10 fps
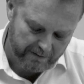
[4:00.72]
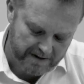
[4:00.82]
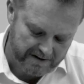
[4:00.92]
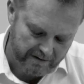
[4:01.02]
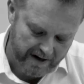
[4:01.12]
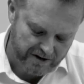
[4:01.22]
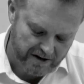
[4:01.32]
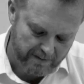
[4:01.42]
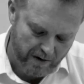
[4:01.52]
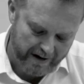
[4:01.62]
from this direction
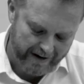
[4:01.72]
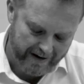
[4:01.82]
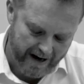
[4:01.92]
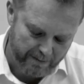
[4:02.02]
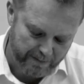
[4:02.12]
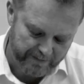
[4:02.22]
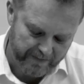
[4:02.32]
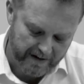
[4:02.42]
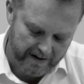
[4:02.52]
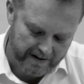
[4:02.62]
and my cup
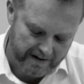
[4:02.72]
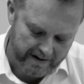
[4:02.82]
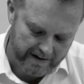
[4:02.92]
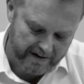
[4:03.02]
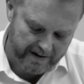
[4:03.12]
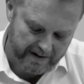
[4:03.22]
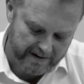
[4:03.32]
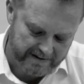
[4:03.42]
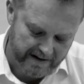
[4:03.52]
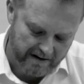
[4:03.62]

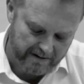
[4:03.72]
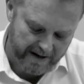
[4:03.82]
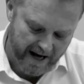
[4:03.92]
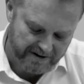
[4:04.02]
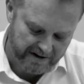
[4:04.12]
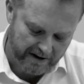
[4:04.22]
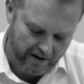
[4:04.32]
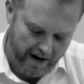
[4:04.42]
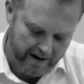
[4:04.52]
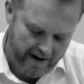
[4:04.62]
is going to be catching the
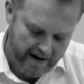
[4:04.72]
light,